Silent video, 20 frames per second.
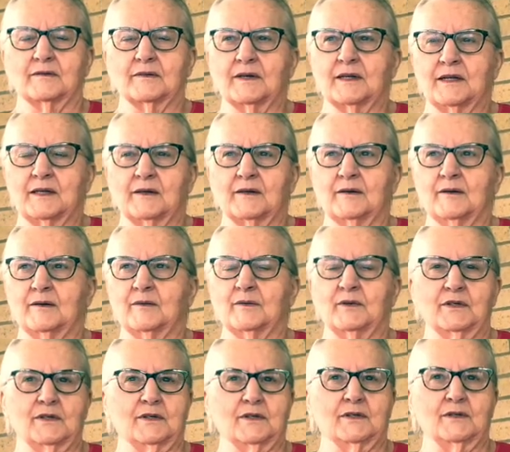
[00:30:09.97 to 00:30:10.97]
really, would
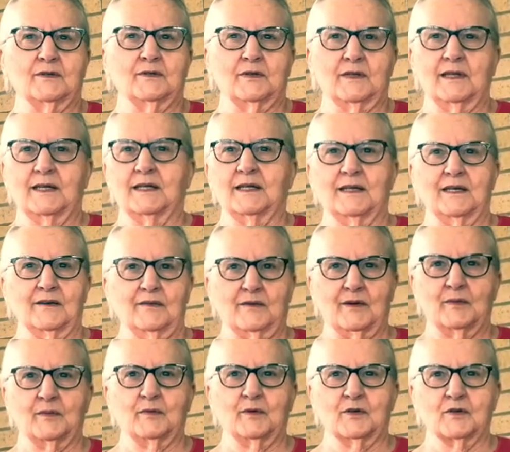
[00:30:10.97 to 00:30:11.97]
you then give
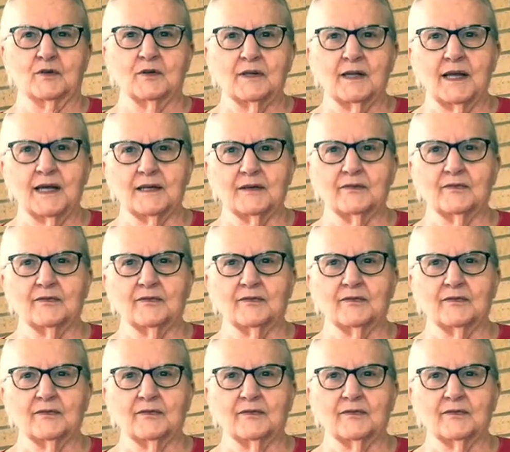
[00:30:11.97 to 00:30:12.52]
up your life